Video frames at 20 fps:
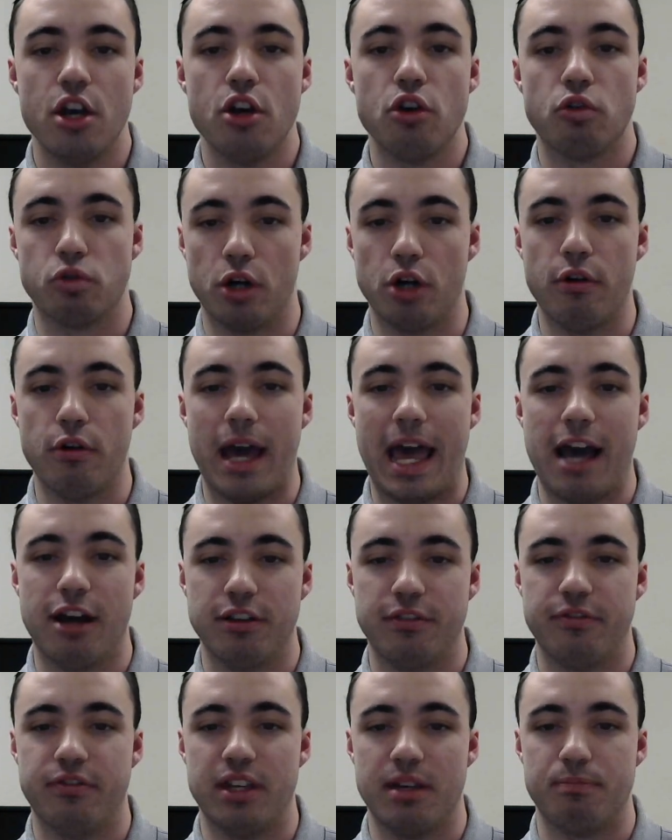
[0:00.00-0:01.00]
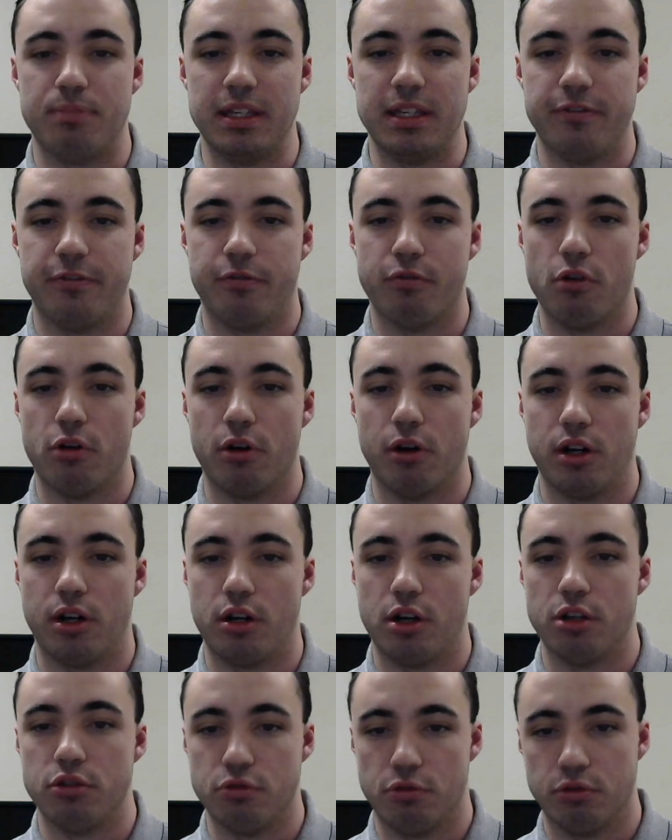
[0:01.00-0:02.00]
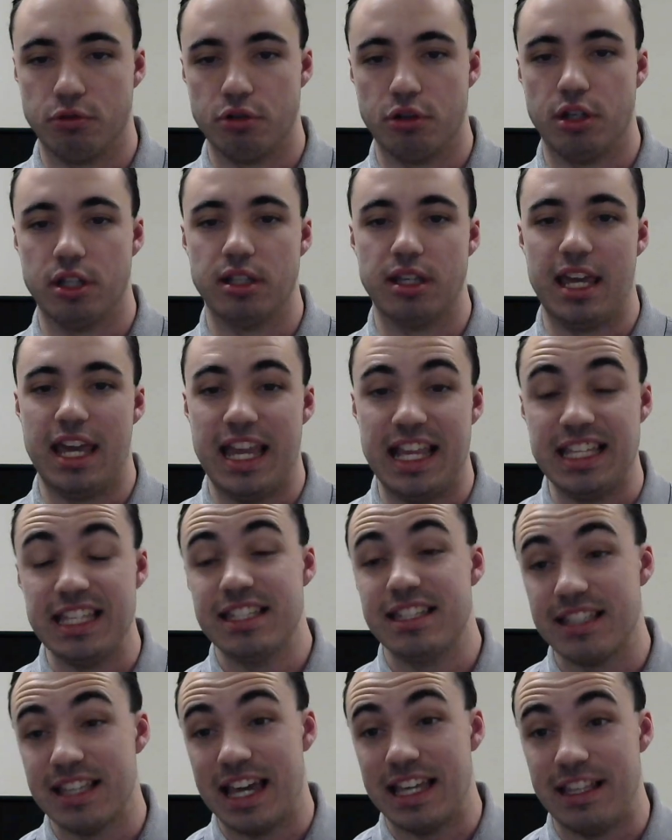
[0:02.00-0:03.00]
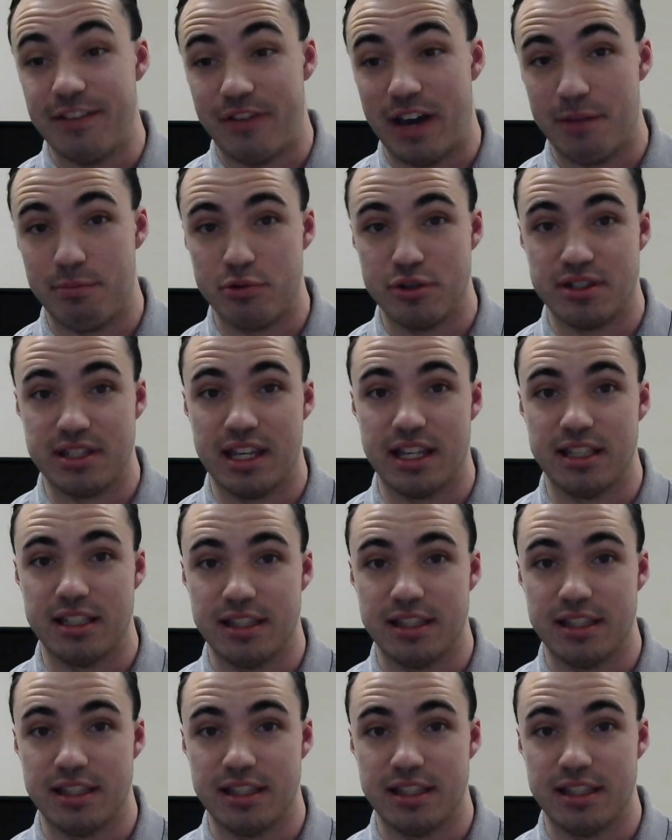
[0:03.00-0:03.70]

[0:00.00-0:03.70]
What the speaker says: grow out of it before adulthood. 80 to 95%.